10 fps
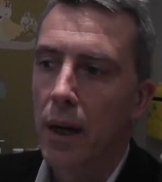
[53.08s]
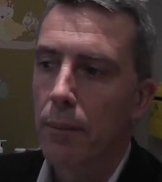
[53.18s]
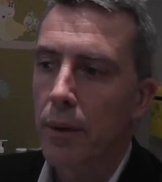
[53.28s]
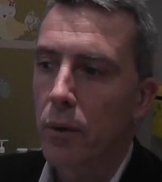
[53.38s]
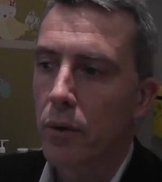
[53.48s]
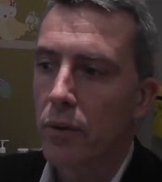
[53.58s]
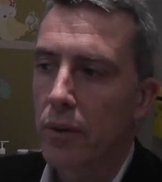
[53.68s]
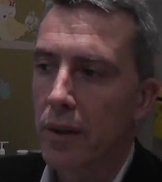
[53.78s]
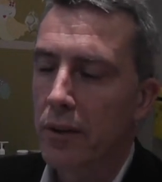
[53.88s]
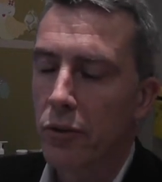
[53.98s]
because
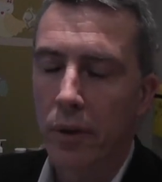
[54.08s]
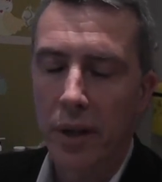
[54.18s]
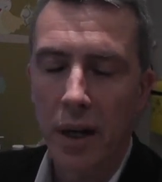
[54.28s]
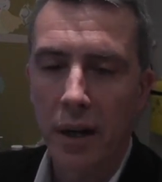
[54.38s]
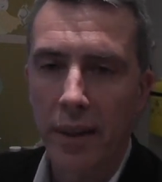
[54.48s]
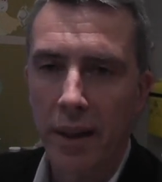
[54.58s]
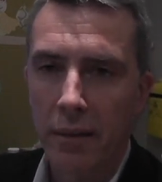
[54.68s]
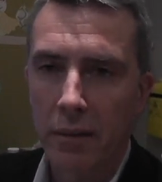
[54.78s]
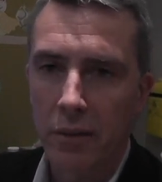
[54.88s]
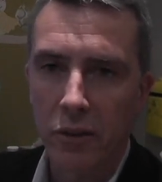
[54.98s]
children younger than
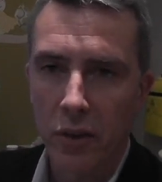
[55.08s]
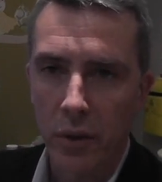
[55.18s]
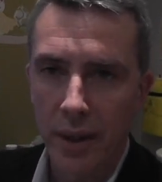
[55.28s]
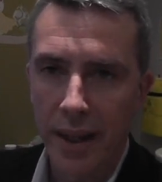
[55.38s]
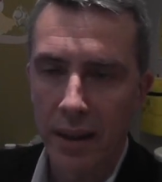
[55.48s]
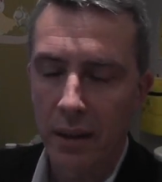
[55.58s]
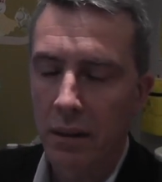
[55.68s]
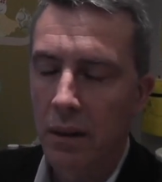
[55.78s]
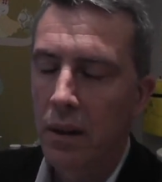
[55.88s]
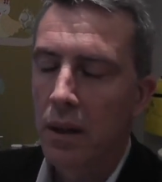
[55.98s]
that just don't get it.
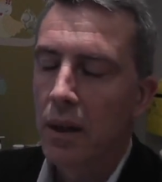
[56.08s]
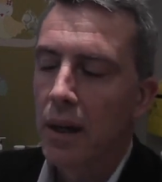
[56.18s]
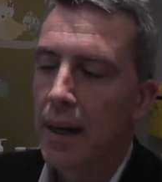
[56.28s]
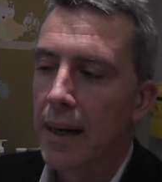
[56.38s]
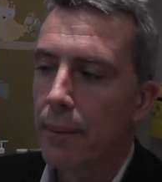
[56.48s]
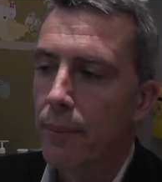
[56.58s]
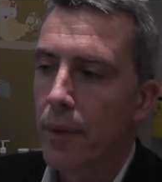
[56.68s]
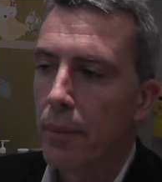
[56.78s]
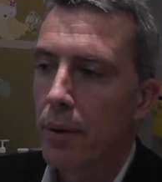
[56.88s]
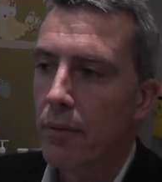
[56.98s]

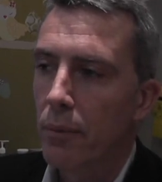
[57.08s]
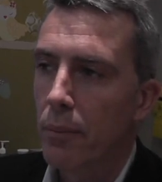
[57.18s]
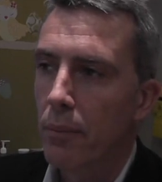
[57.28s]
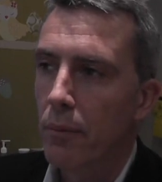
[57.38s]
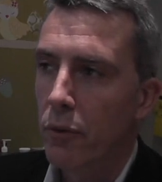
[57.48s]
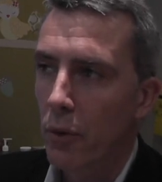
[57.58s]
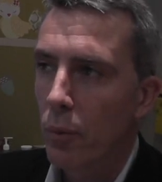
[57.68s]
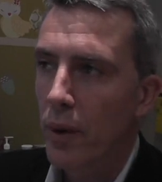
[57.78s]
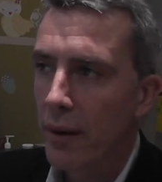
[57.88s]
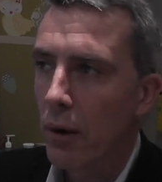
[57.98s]
But from
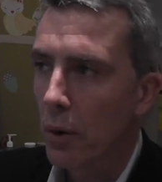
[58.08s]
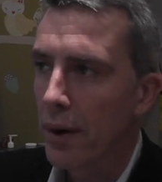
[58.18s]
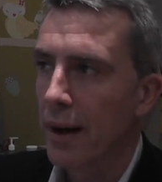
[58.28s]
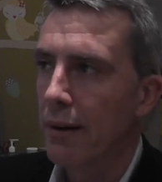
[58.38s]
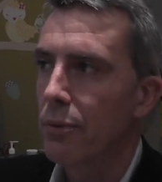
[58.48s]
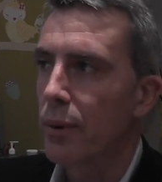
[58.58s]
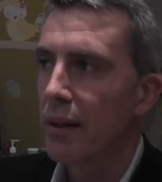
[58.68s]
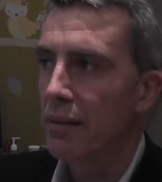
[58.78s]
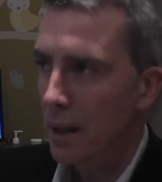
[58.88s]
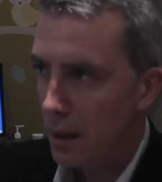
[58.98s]
when they're old enough, we can
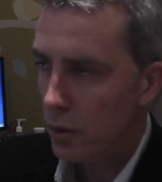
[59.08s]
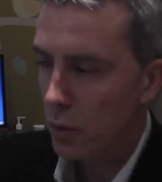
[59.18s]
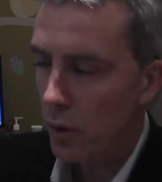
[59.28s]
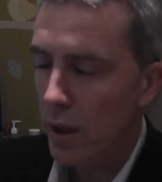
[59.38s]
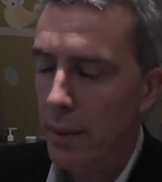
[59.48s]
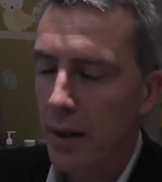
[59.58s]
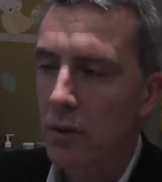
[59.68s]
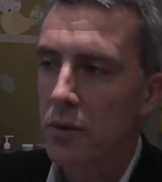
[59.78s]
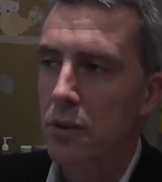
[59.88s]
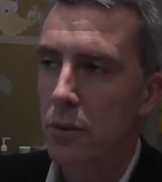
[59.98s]
start talking about
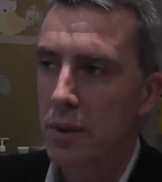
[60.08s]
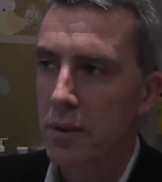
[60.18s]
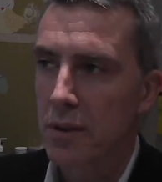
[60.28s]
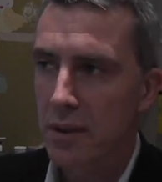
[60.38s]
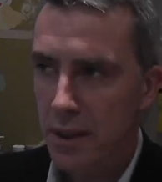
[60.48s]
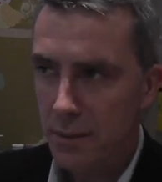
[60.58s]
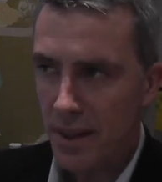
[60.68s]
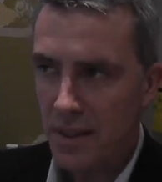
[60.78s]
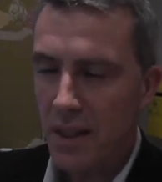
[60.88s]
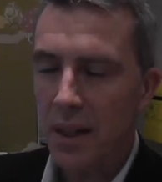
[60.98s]
consequences. And there's
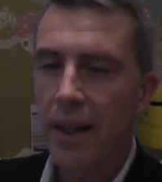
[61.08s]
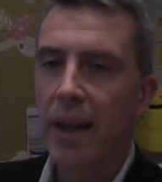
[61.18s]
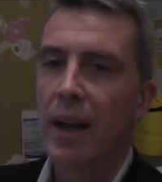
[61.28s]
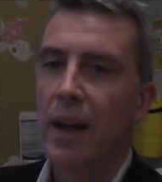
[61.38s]
basically